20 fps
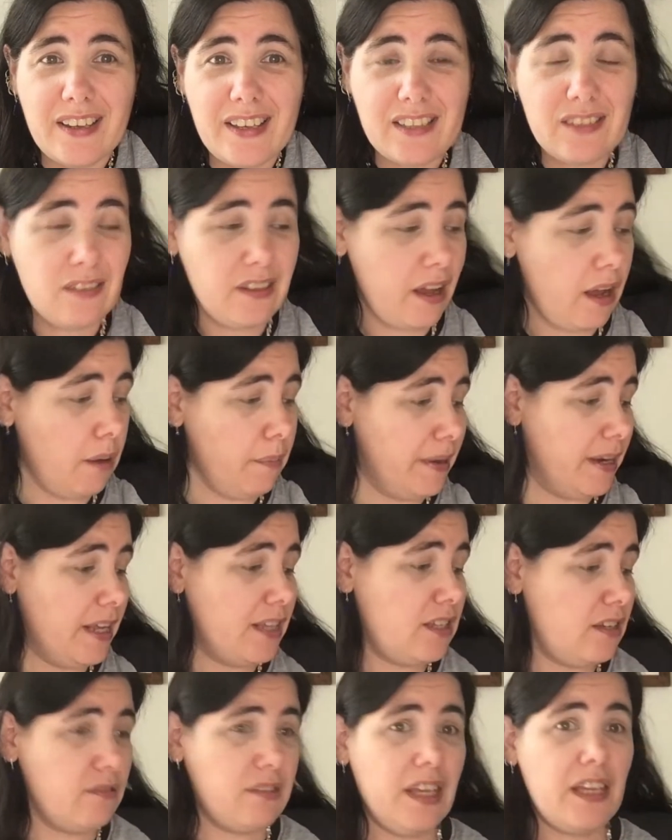It's
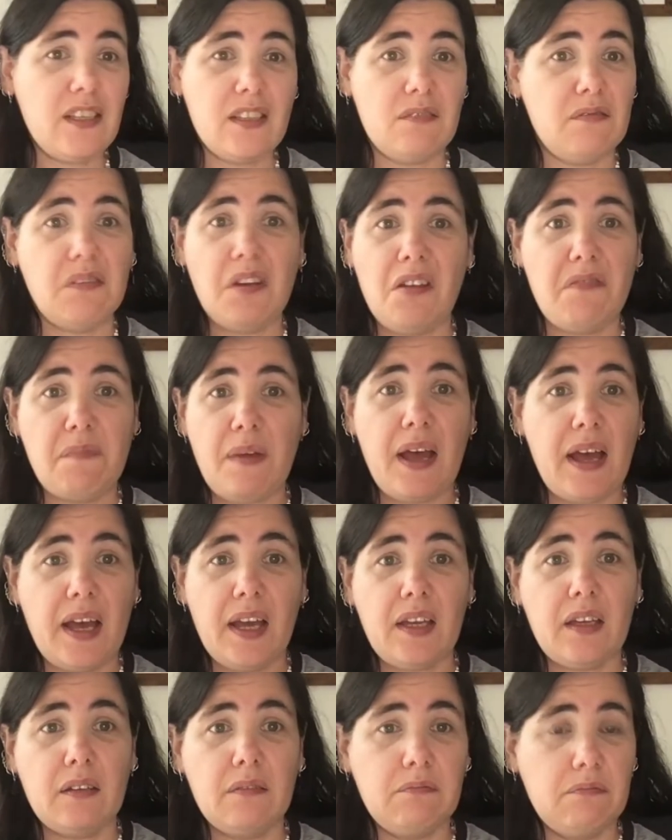a decent enough
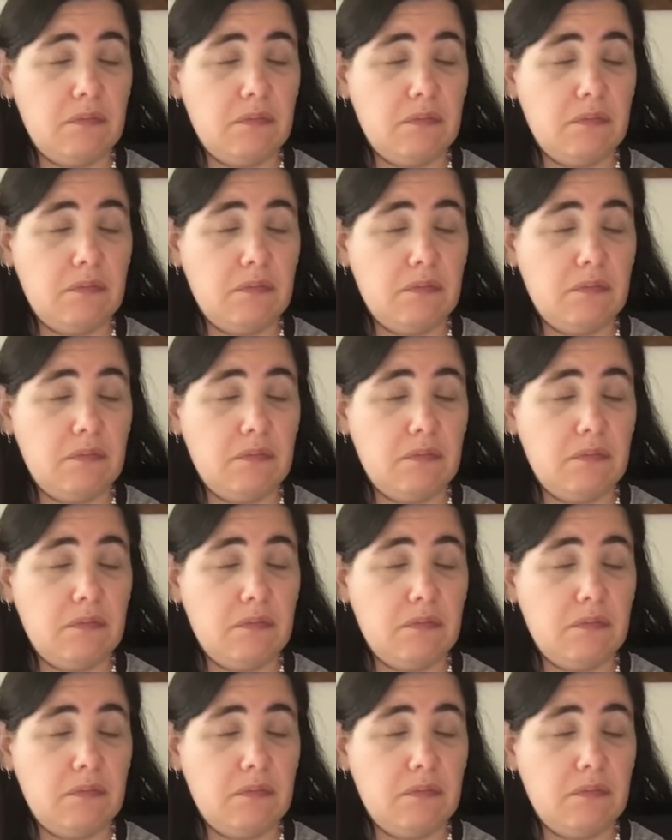bag.